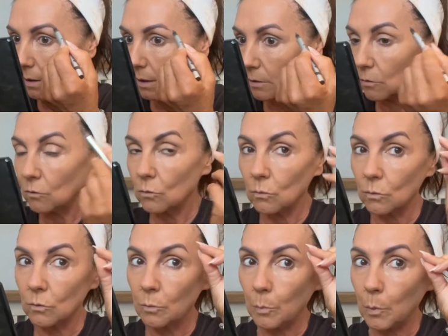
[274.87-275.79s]
And
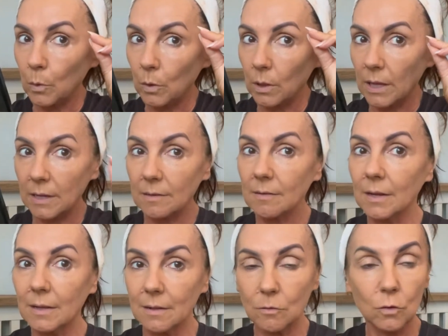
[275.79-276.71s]
don't pull that
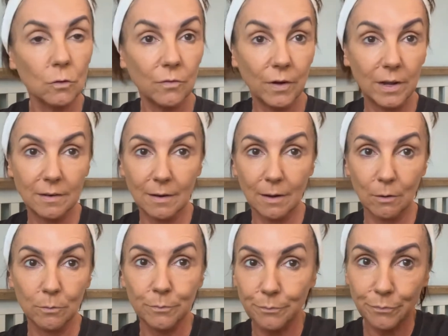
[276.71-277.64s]
tail too far
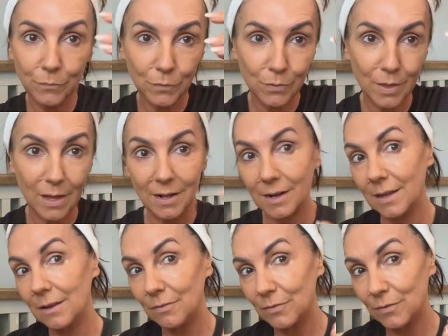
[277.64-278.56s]
down. So that
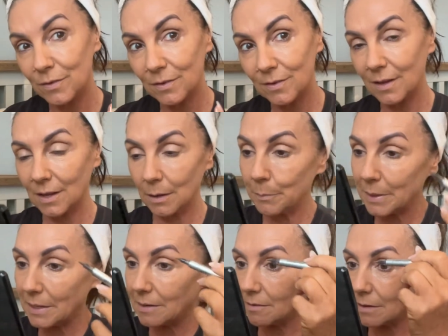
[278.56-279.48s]
lifts
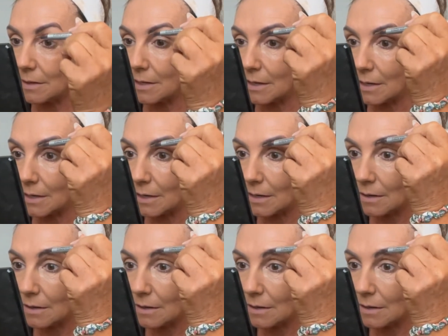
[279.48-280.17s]
immediately.